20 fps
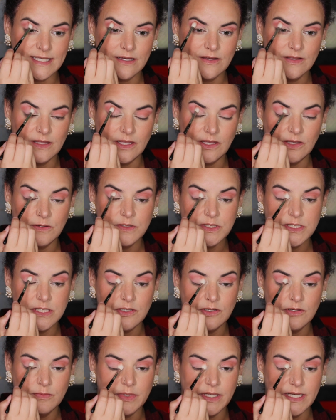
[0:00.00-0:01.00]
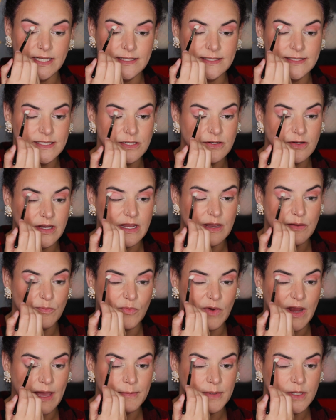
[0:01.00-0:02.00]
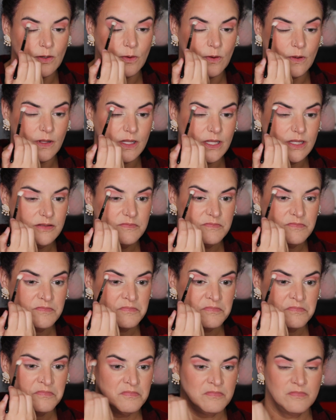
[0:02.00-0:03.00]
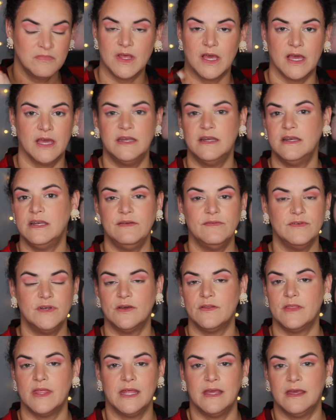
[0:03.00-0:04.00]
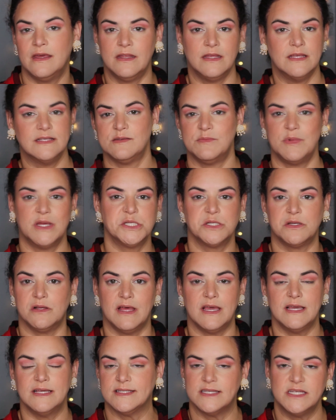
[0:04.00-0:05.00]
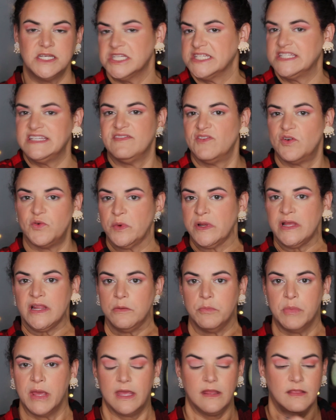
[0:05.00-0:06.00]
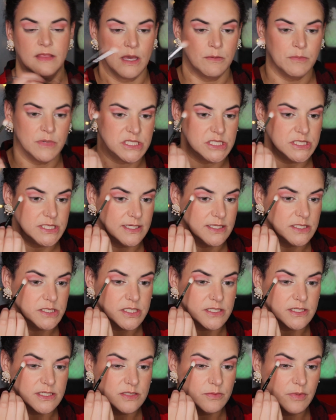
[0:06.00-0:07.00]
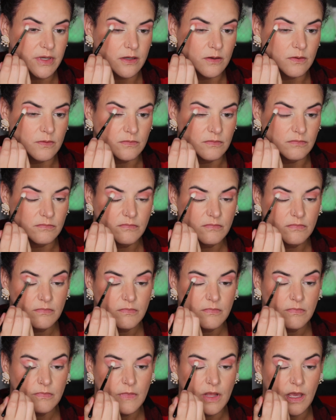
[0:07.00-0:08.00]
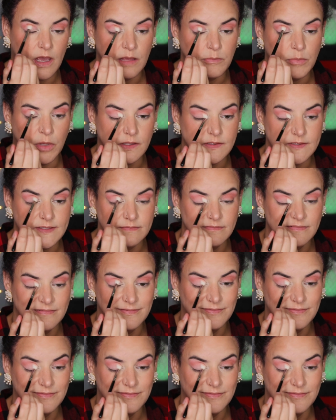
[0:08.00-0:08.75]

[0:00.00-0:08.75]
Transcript: down the YouTube and Instagram rabbit hole, I didn't even know that I had asymmetrical eyes. I just never really paid that much attention to my own eyeballs,